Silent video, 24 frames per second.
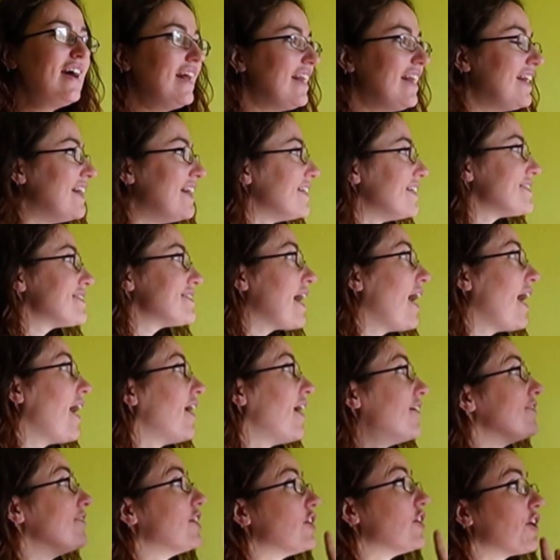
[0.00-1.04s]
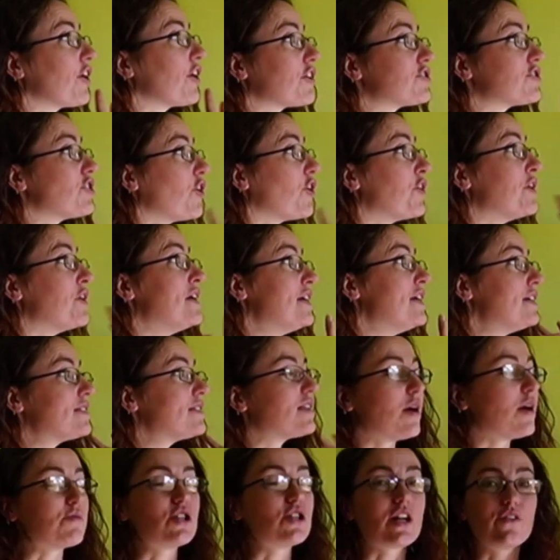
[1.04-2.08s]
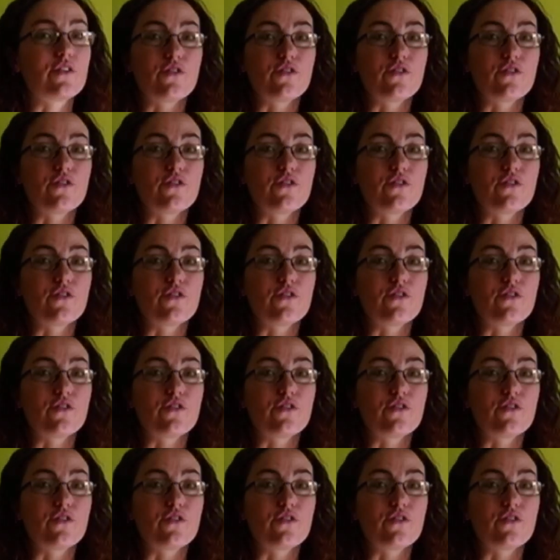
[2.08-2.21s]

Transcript: let's have a look. So subject,